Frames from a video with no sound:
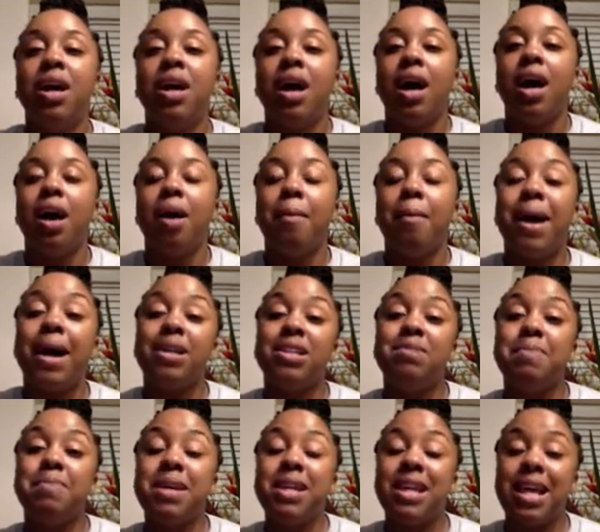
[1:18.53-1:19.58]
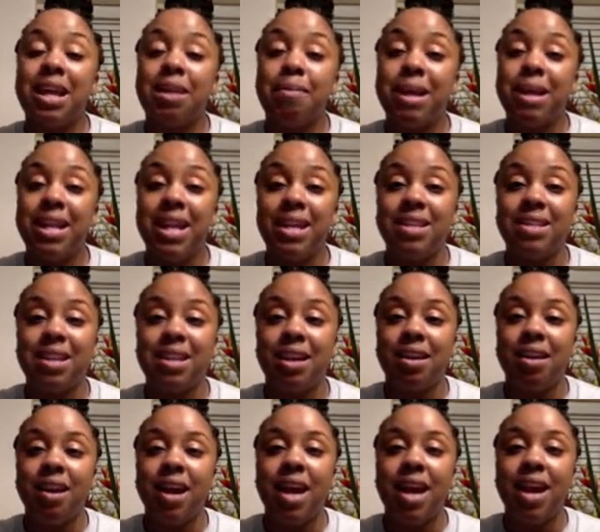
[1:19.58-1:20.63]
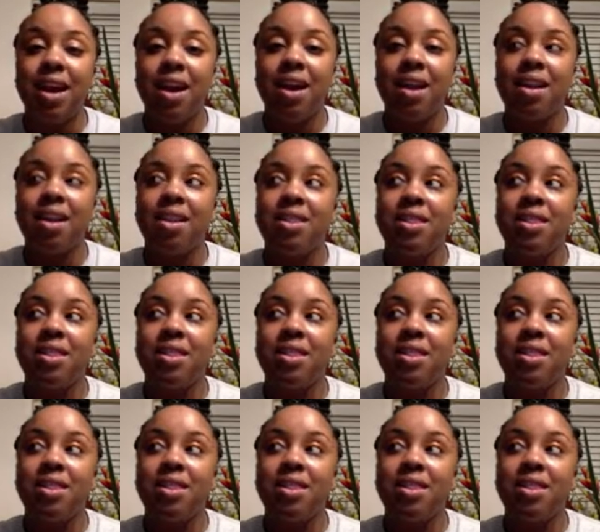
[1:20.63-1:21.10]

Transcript: I'd spend a lot of my days there, and